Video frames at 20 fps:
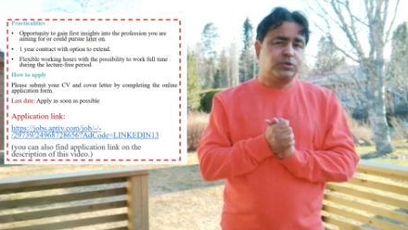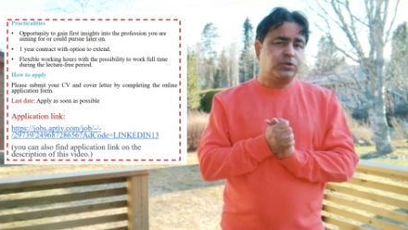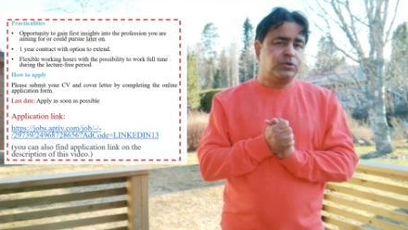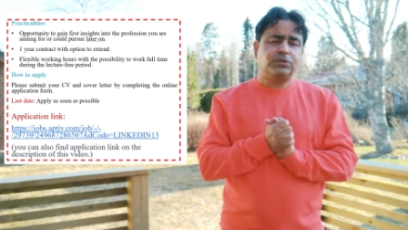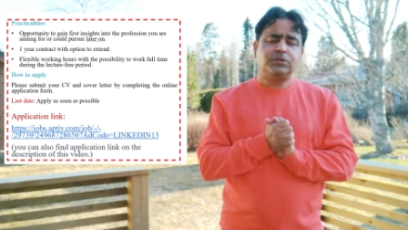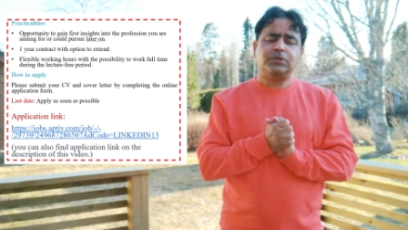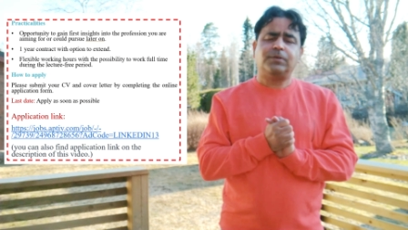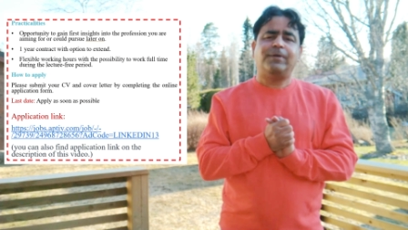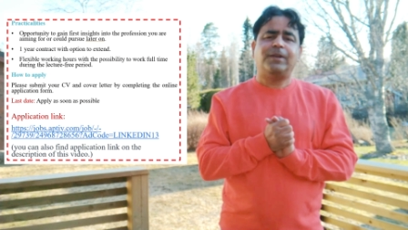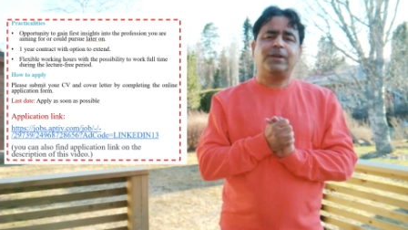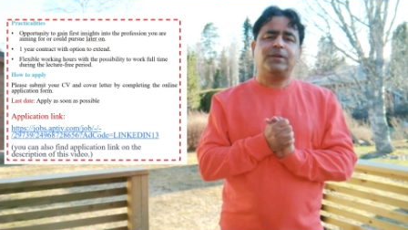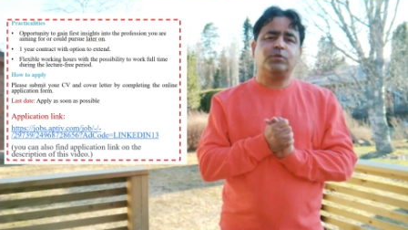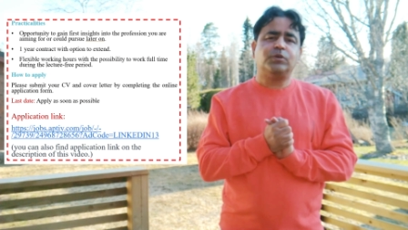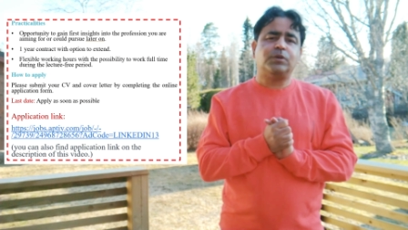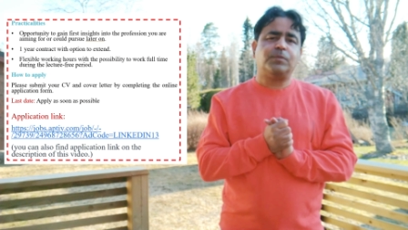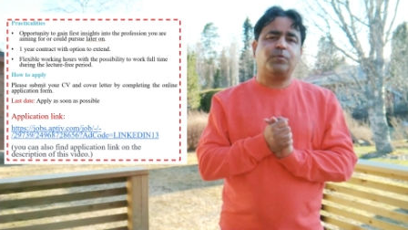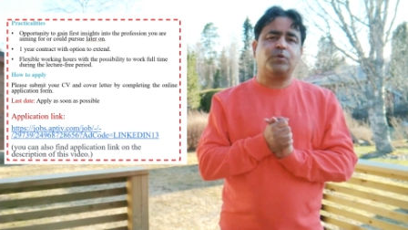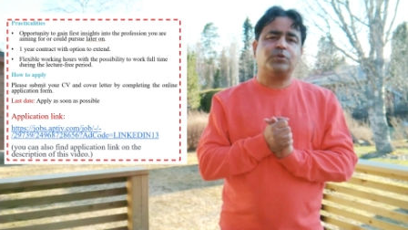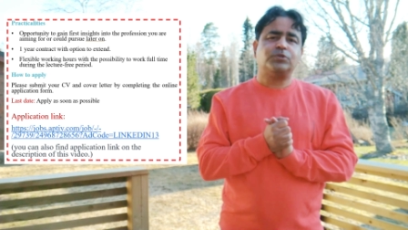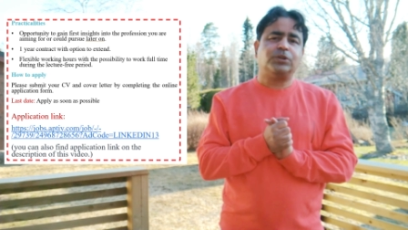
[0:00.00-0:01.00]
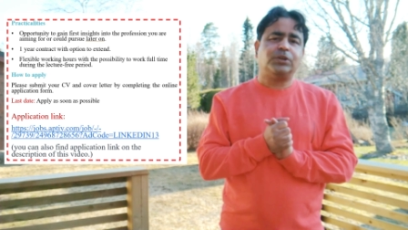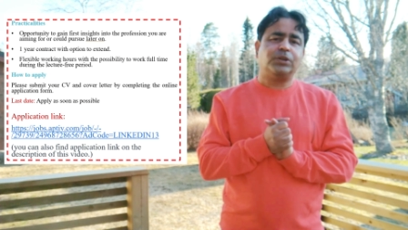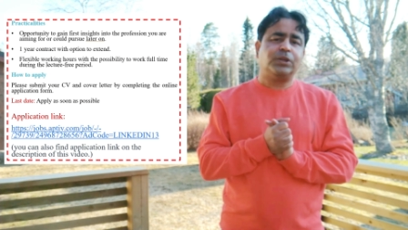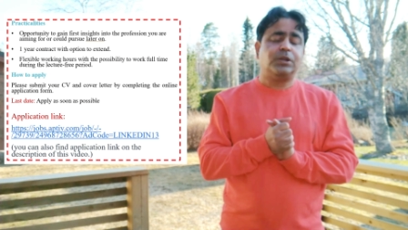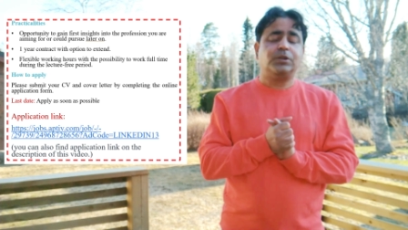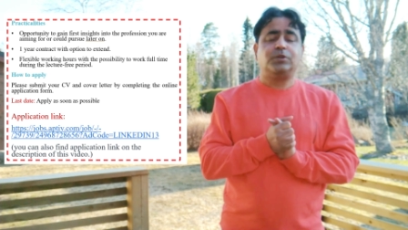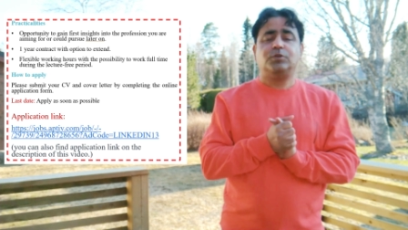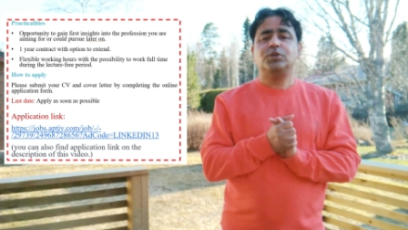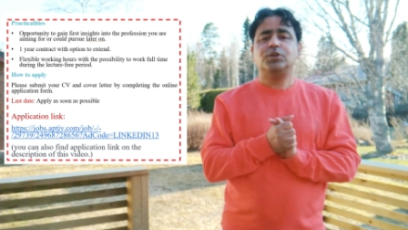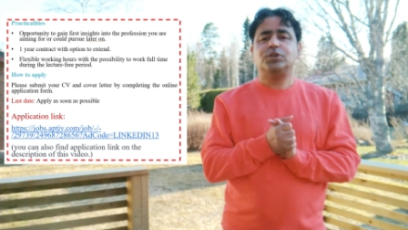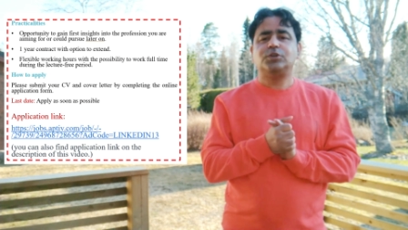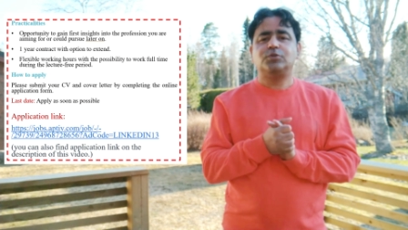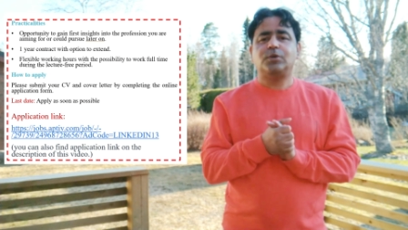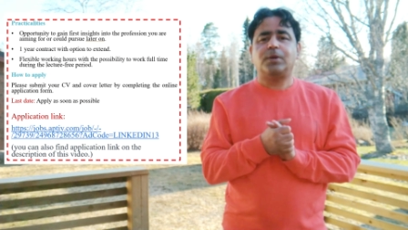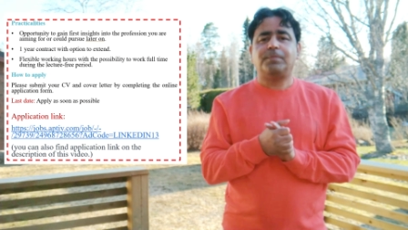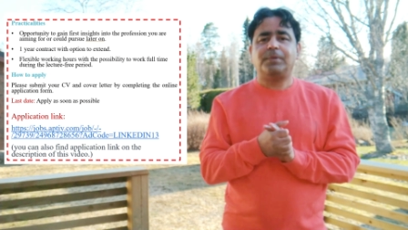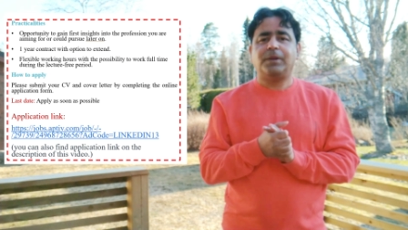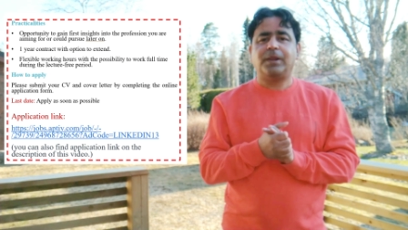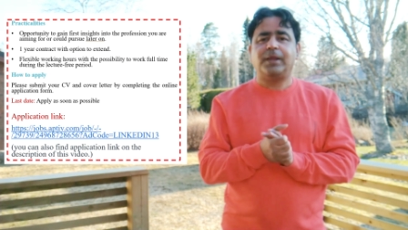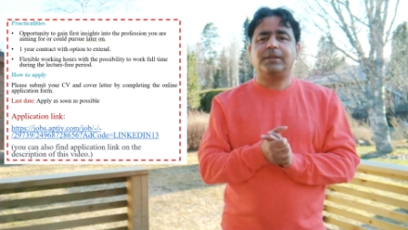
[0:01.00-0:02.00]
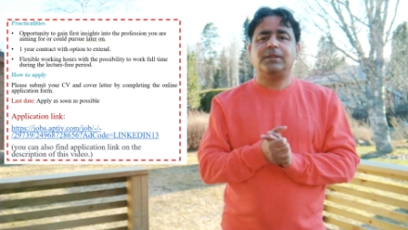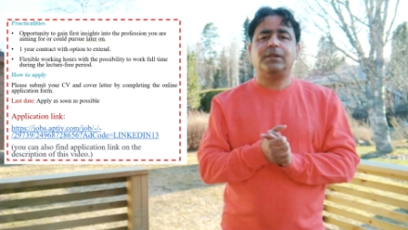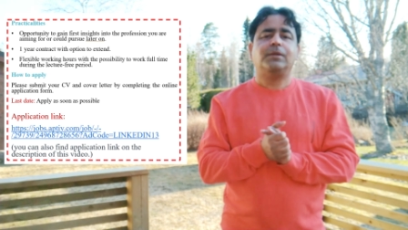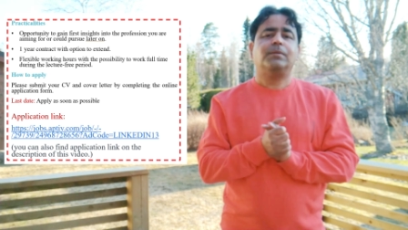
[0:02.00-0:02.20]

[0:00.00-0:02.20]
So it's a very good opportunity and you need to apply.